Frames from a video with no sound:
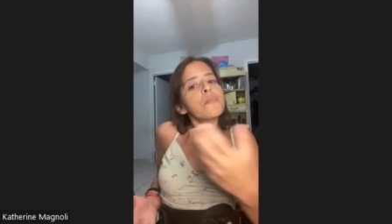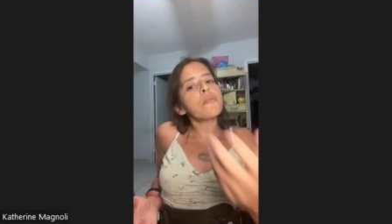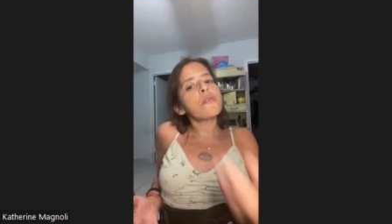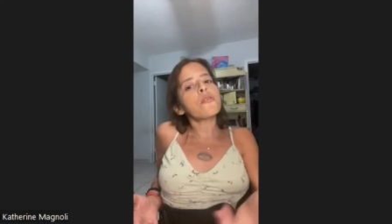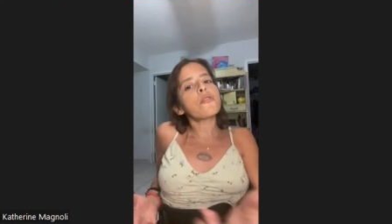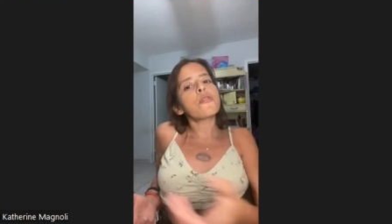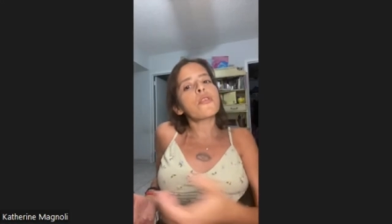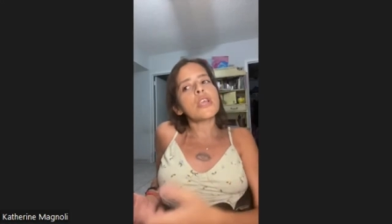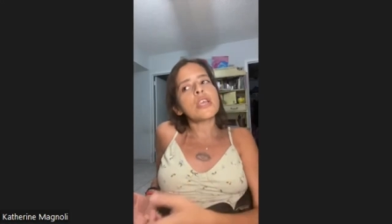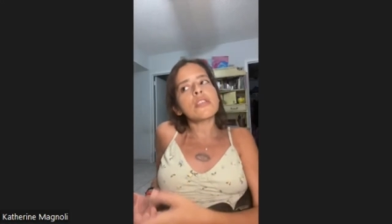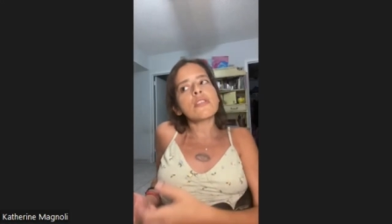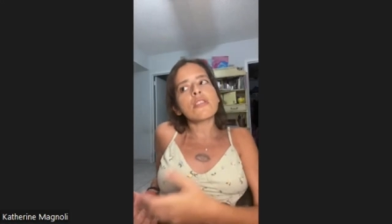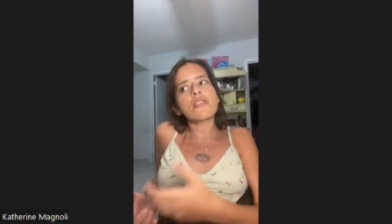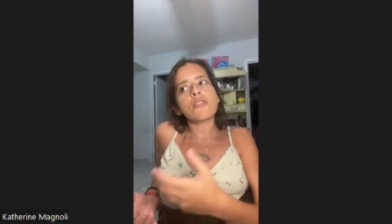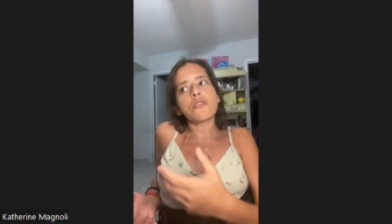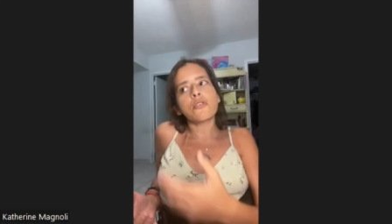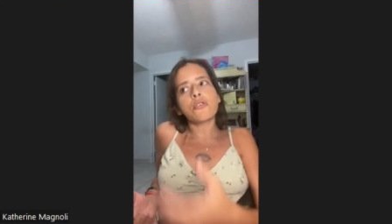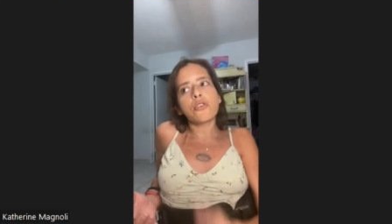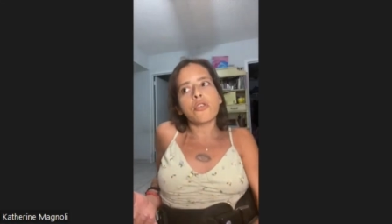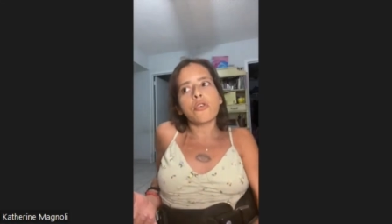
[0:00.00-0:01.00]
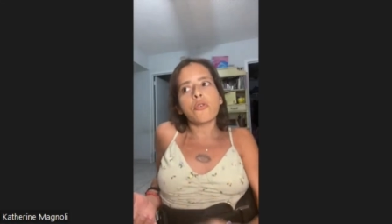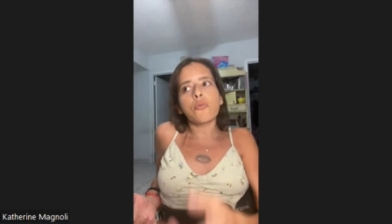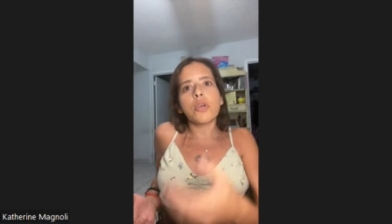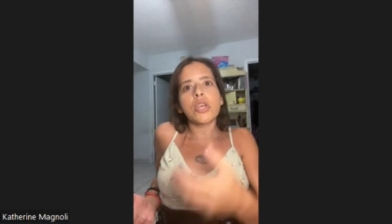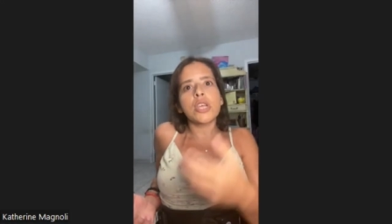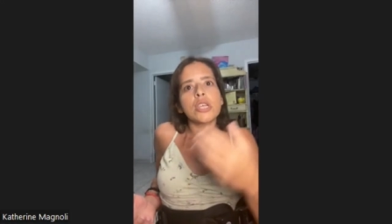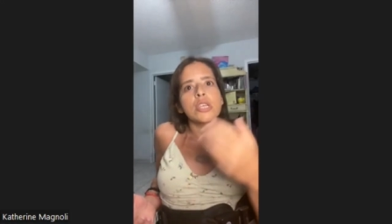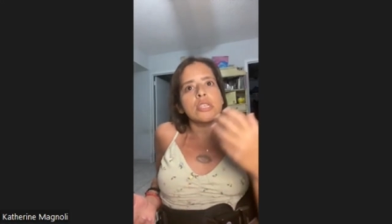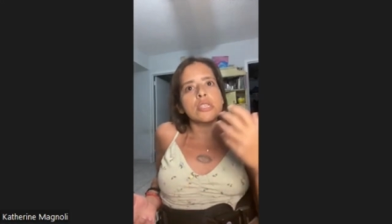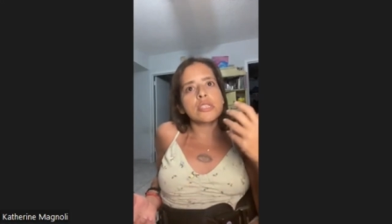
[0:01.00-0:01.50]
People think that they're
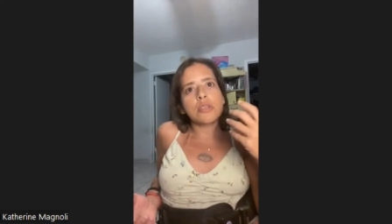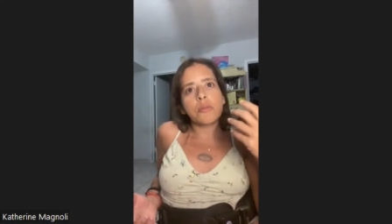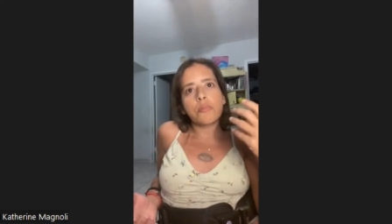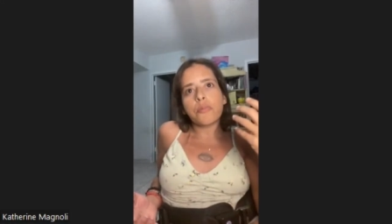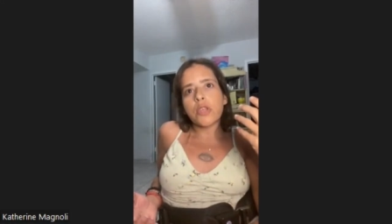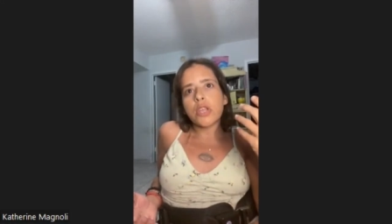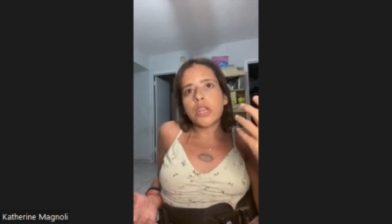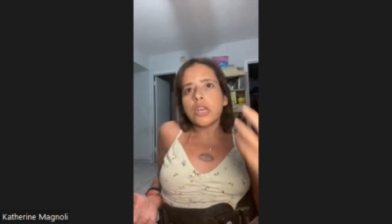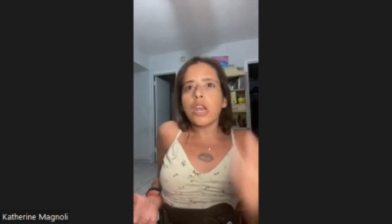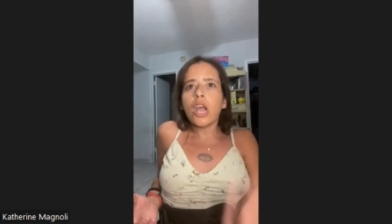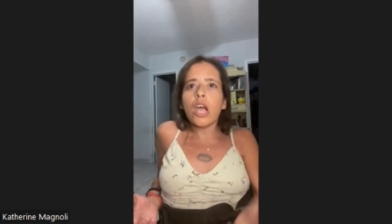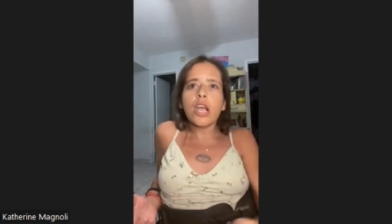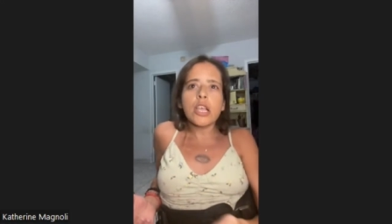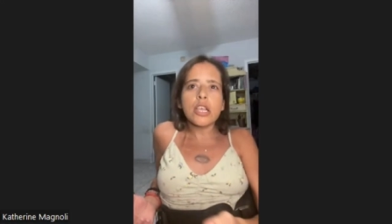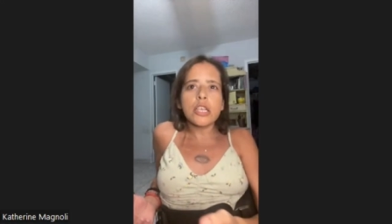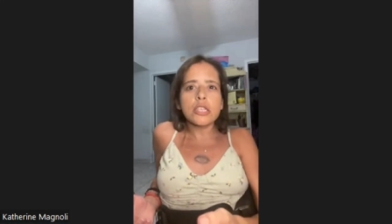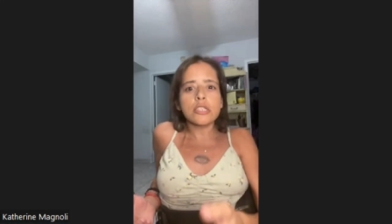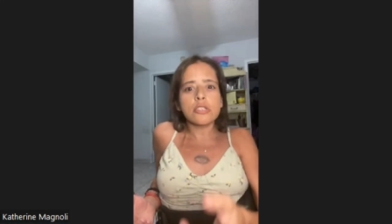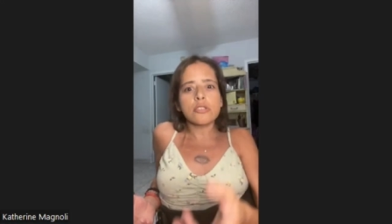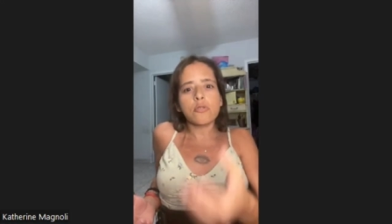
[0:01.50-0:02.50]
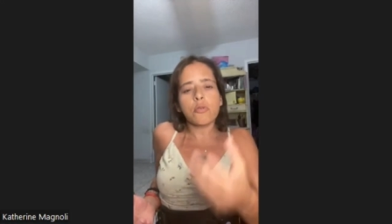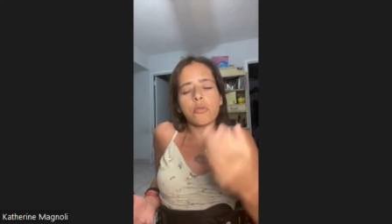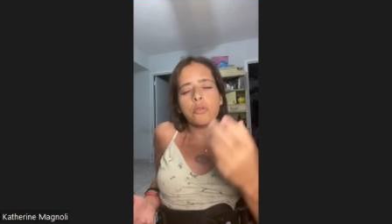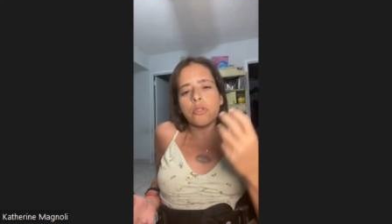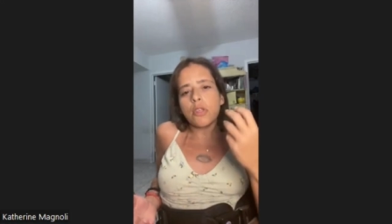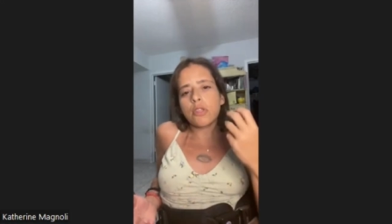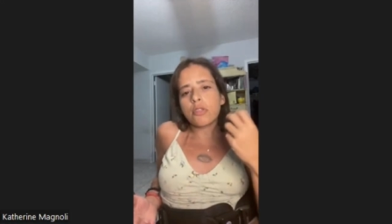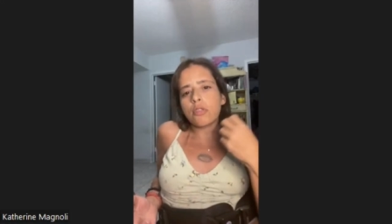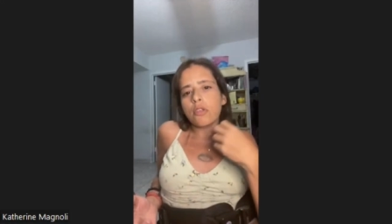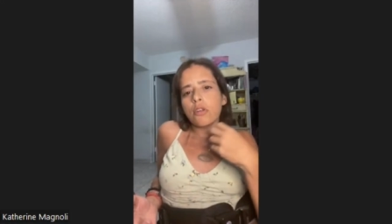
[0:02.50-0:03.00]
doing something nice
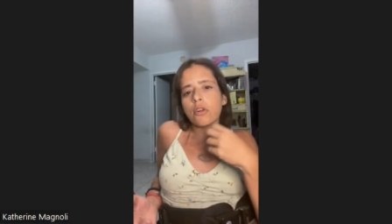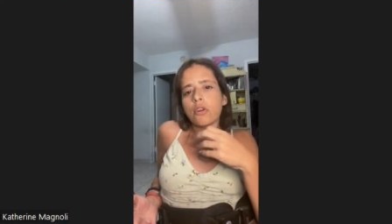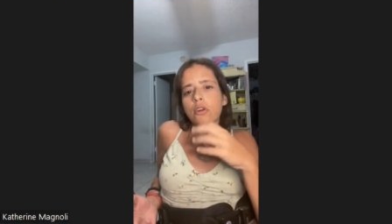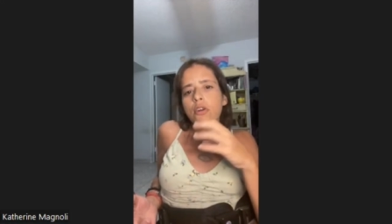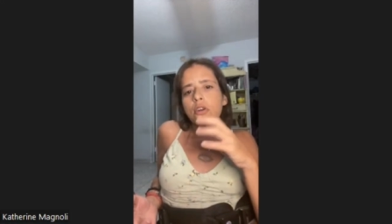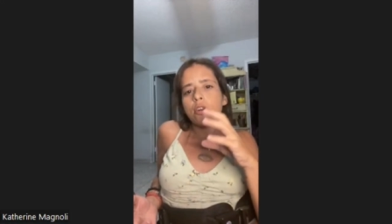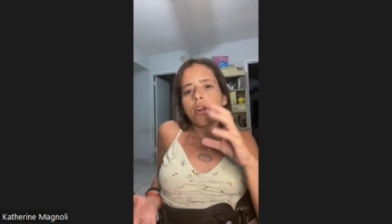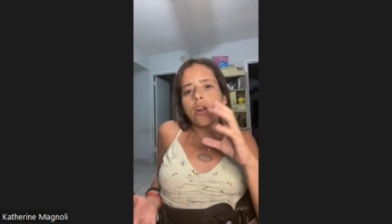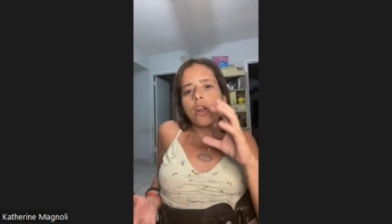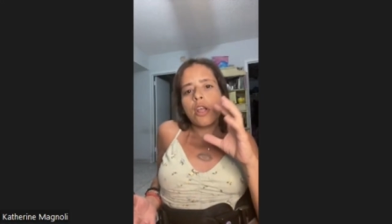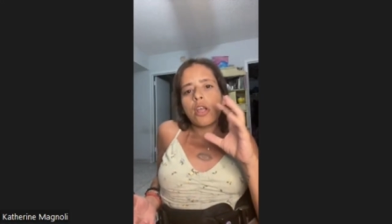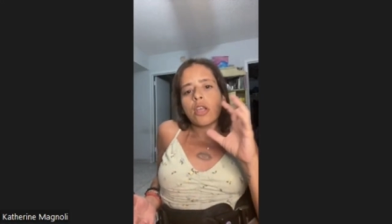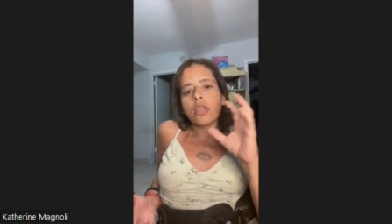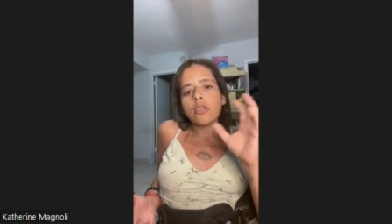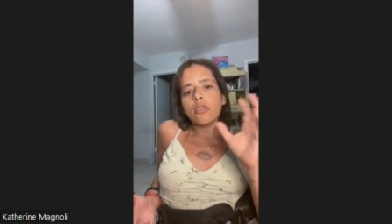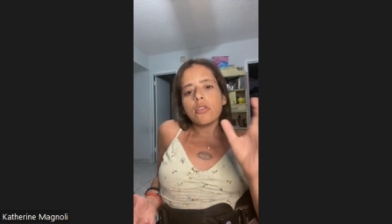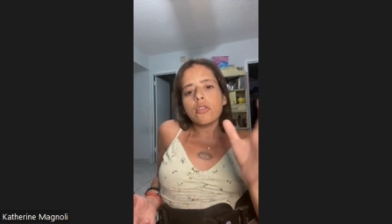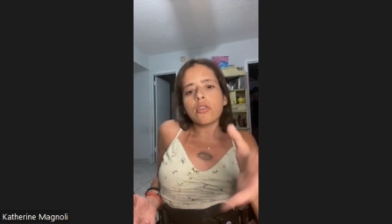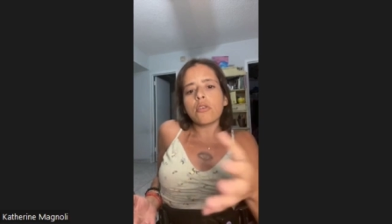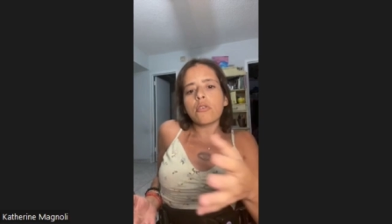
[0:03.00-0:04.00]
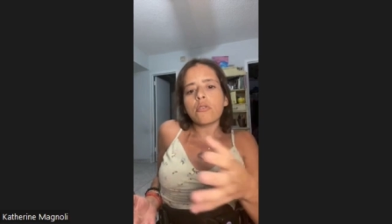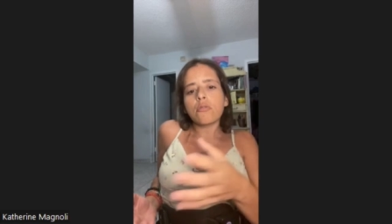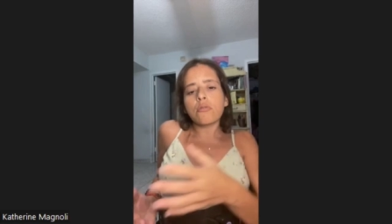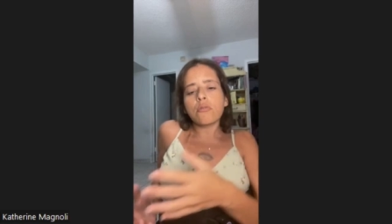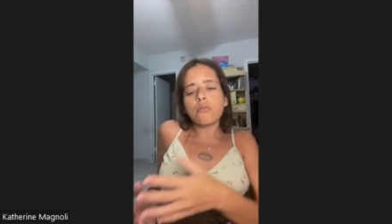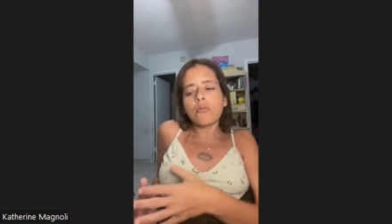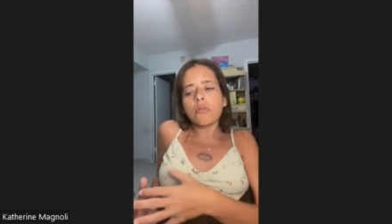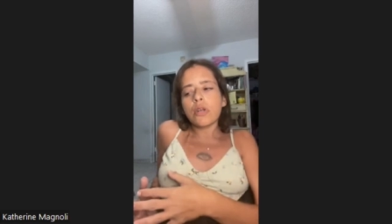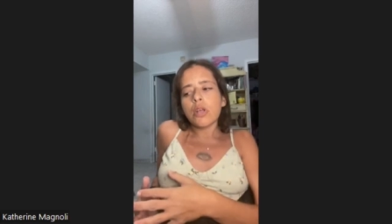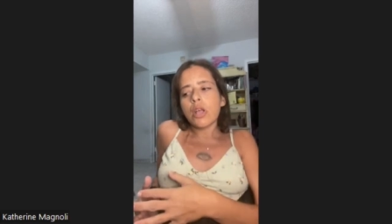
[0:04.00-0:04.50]
or that they're, you
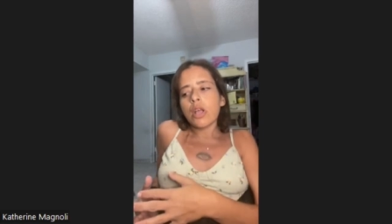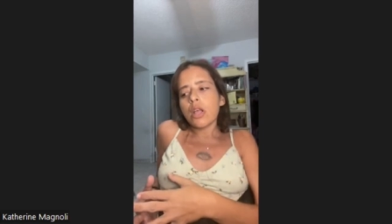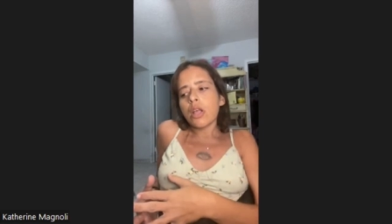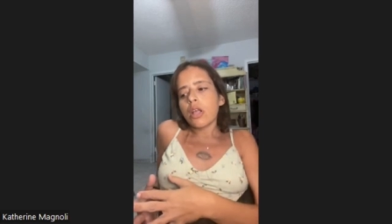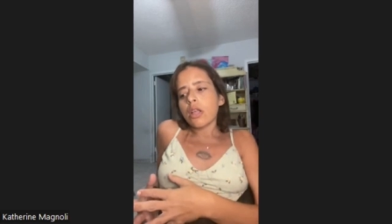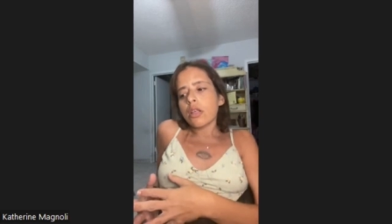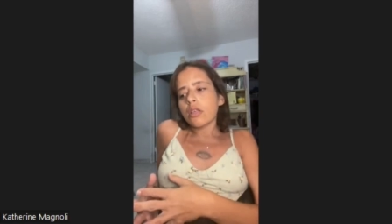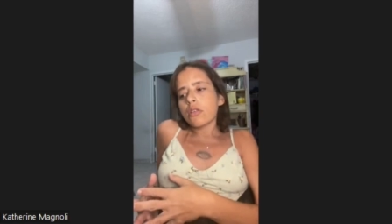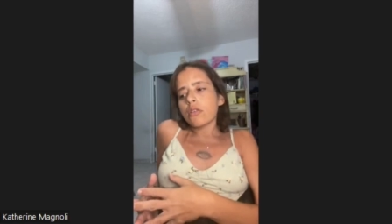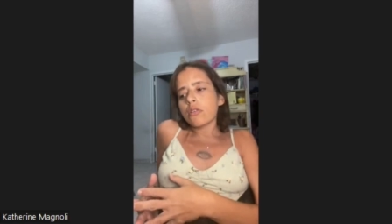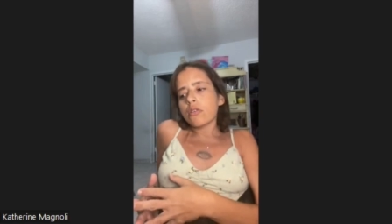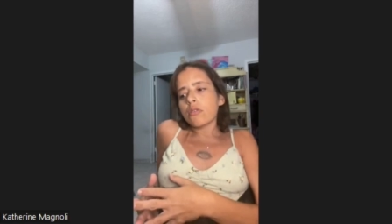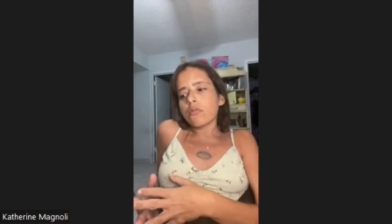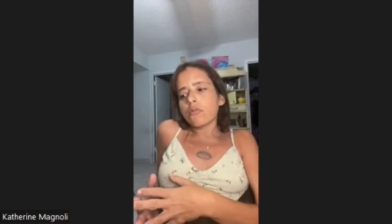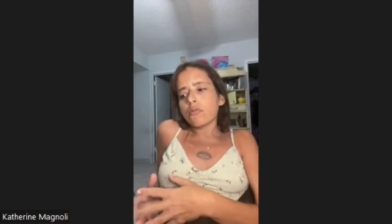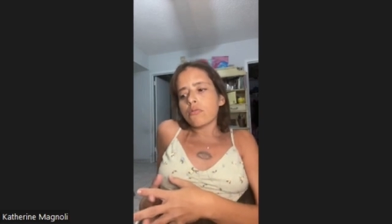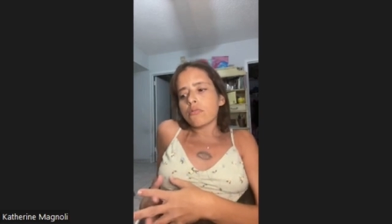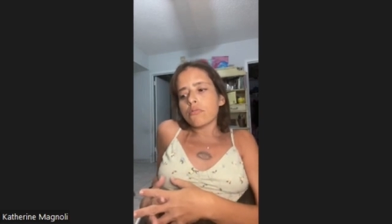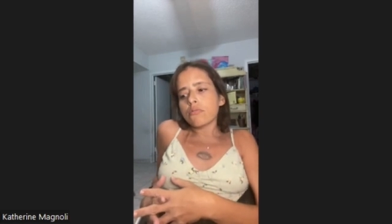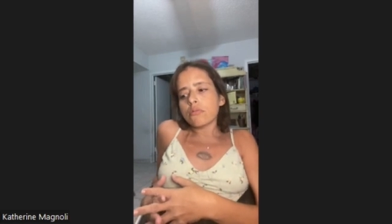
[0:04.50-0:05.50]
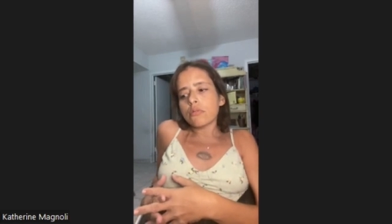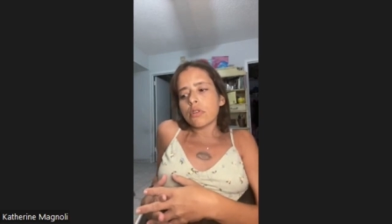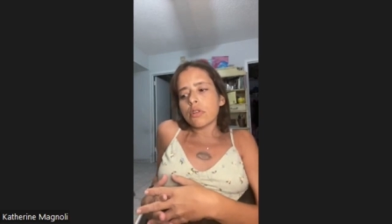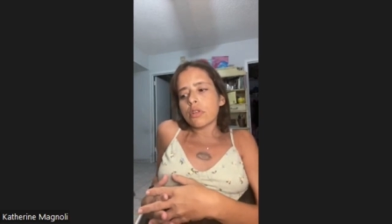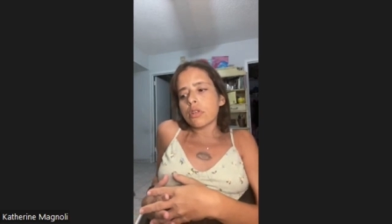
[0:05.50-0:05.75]
know, you know,